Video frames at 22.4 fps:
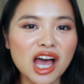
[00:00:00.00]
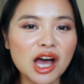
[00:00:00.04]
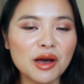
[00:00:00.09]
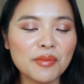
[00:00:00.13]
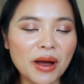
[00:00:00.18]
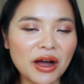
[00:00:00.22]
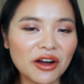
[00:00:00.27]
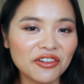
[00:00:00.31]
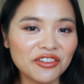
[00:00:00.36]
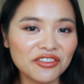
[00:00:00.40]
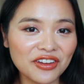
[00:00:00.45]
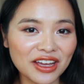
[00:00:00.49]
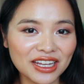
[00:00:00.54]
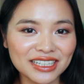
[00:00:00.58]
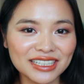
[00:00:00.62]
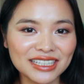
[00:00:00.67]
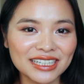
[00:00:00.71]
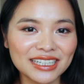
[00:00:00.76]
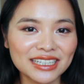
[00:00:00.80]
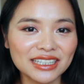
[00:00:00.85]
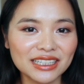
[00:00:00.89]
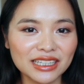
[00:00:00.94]
about
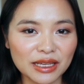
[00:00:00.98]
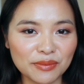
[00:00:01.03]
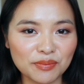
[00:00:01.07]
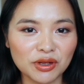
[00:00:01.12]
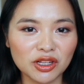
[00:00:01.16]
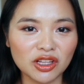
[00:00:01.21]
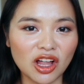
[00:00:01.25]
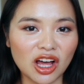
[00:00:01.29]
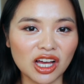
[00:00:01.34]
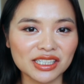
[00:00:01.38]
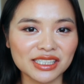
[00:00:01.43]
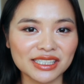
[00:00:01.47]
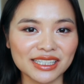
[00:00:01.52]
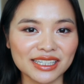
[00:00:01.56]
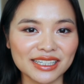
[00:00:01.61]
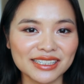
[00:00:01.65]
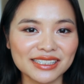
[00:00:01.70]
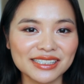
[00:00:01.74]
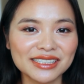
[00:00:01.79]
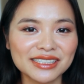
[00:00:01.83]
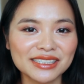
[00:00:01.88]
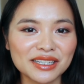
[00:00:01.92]
Fenty lip
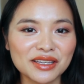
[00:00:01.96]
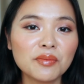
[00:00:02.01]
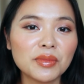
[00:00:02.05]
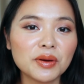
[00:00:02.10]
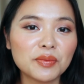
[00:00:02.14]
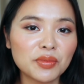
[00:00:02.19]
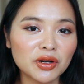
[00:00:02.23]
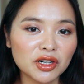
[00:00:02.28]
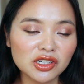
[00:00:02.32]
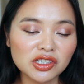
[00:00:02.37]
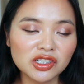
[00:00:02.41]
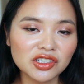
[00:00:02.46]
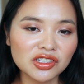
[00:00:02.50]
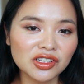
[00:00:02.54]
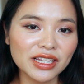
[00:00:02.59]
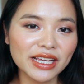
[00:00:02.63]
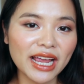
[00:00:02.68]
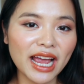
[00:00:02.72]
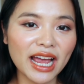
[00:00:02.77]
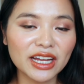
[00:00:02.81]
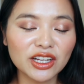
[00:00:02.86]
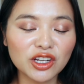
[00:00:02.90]
glosses. But
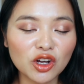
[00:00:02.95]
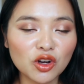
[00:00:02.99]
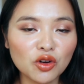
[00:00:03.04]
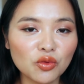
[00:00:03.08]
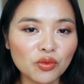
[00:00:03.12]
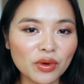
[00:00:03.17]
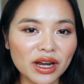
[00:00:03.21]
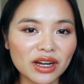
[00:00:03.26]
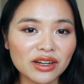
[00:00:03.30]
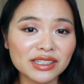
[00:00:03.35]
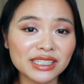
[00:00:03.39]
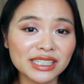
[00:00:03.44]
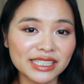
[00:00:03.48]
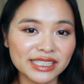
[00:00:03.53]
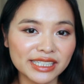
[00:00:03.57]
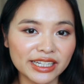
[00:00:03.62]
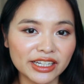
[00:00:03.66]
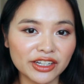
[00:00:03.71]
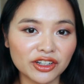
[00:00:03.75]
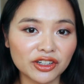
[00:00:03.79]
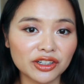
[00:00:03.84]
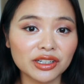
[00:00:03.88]
personally, I don't wear
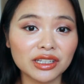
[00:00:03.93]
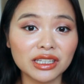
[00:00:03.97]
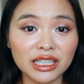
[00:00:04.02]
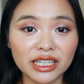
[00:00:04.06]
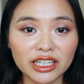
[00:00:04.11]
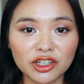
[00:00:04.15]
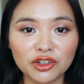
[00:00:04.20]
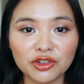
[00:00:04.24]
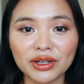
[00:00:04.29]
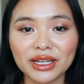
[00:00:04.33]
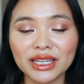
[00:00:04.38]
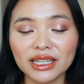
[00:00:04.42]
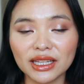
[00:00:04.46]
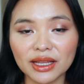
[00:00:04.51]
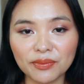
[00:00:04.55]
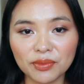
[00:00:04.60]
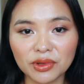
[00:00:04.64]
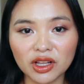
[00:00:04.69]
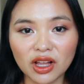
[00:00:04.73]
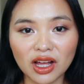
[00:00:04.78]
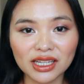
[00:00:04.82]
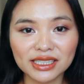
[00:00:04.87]
sheer glittery
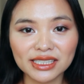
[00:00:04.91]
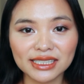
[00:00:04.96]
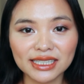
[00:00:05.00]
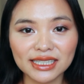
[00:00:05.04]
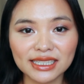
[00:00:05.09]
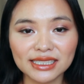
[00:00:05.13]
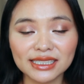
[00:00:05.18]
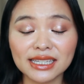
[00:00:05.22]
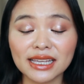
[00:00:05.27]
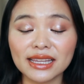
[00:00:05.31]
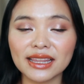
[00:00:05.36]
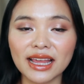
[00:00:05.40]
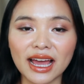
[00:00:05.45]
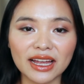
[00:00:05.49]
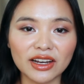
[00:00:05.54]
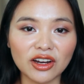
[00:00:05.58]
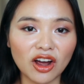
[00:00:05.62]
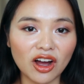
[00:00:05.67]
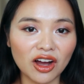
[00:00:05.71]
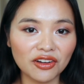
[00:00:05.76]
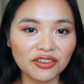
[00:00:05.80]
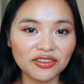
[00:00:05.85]
lip glosses
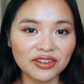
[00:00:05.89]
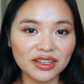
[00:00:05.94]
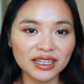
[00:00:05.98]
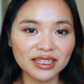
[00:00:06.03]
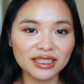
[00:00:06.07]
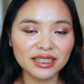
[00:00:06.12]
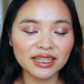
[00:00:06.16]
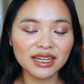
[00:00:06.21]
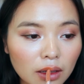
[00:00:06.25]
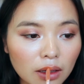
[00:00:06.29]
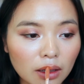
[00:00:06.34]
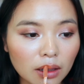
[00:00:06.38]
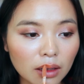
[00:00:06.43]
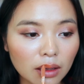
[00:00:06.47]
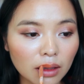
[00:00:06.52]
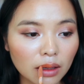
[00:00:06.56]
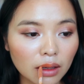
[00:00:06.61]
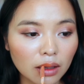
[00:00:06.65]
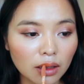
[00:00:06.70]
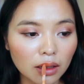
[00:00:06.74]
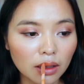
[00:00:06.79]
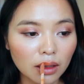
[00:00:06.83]
that often, and
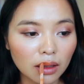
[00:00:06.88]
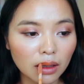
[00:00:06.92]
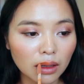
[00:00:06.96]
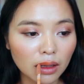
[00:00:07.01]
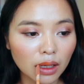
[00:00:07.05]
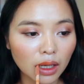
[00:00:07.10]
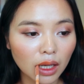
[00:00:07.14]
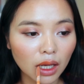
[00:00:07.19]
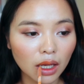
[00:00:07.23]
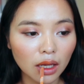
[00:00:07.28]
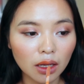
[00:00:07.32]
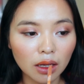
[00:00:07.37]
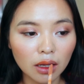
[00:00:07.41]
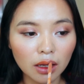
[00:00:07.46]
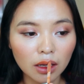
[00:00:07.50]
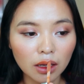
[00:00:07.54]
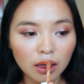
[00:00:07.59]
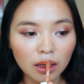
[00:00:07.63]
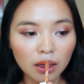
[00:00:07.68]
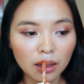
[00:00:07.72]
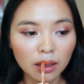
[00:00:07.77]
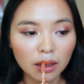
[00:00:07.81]
so when she released this
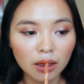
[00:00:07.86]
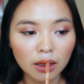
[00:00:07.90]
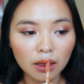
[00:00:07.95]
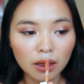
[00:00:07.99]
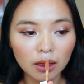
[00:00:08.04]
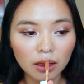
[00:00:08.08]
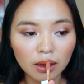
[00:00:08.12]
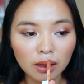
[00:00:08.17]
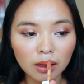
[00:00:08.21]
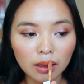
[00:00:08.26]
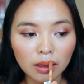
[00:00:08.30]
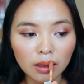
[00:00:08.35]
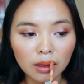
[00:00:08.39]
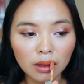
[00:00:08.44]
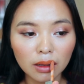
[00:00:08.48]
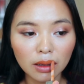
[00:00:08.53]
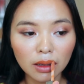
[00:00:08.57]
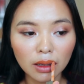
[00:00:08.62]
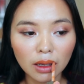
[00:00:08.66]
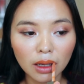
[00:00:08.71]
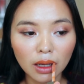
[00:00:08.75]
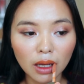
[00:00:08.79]
cream line,
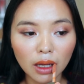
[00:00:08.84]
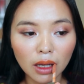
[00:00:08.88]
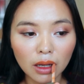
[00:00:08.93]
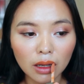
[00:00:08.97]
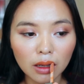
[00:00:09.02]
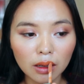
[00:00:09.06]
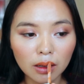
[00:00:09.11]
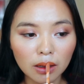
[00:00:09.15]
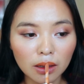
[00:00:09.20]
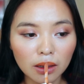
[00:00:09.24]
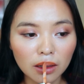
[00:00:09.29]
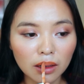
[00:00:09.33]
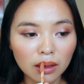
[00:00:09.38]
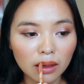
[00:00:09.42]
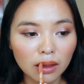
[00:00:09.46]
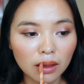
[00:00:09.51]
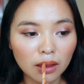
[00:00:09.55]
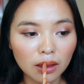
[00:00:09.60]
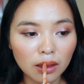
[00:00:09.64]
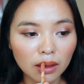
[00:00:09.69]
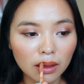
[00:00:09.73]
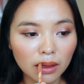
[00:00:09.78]
I was really
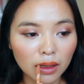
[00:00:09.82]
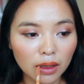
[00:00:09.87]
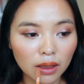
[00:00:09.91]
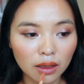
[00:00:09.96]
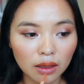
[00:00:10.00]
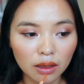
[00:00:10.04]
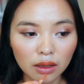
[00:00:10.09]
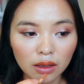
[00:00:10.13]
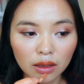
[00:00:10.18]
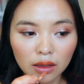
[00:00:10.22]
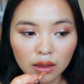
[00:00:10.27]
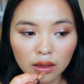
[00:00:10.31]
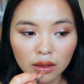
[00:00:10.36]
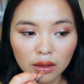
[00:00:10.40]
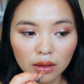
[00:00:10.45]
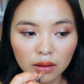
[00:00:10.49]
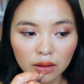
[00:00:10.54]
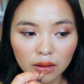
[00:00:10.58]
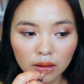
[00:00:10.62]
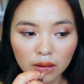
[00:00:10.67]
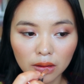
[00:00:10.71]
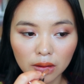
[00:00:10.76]
intrigued. And
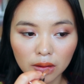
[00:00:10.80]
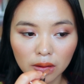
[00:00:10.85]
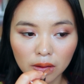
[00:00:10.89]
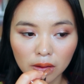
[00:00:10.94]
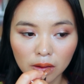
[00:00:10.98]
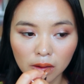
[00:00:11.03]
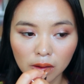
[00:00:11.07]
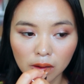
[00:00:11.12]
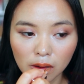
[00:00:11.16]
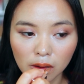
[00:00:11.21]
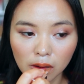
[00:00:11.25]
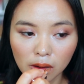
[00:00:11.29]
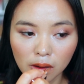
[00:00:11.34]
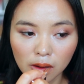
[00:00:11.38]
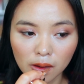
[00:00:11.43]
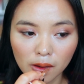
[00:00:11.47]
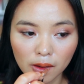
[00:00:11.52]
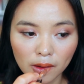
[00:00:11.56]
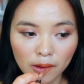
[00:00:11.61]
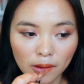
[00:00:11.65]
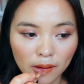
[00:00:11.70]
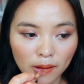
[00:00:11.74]
this shade in
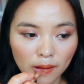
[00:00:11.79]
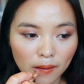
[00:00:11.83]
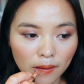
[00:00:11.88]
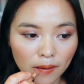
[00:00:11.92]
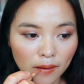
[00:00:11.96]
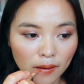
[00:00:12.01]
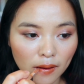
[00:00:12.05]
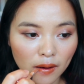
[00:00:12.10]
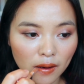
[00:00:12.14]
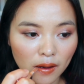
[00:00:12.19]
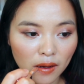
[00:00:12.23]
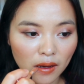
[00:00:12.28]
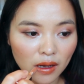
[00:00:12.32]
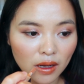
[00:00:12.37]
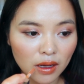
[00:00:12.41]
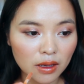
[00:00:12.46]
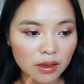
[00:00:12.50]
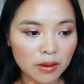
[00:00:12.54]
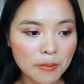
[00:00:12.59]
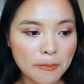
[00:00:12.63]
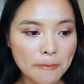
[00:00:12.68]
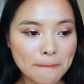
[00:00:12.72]
particular looked like
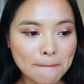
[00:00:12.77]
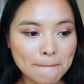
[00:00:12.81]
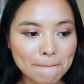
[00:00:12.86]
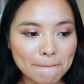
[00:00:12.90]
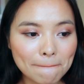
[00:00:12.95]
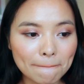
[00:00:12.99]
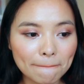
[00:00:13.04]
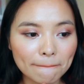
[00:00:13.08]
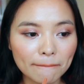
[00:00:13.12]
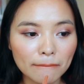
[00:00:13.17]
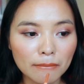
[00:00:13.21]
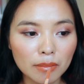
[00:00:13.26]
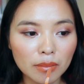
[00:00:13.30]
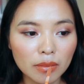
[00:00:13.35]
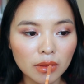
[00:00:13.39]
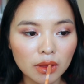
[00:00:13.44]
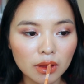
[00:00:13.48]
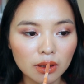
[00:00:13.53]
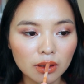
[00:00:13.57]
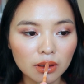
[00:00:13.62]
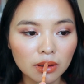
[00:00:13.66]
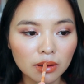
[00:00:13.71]
nothing else in
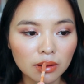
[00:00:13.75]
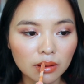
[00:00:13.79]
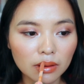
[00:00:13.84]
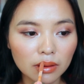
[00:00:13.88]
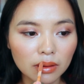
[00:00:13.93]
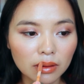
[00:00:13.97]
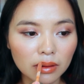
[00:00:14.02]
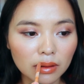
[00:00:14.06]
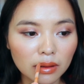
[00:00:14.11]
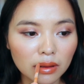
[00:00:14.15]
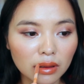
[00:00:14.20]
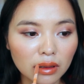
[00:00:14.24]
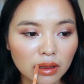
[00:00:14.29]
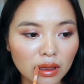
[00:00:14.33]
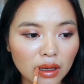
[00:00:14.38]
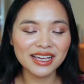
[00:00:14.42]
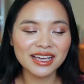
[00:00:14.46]
my collection.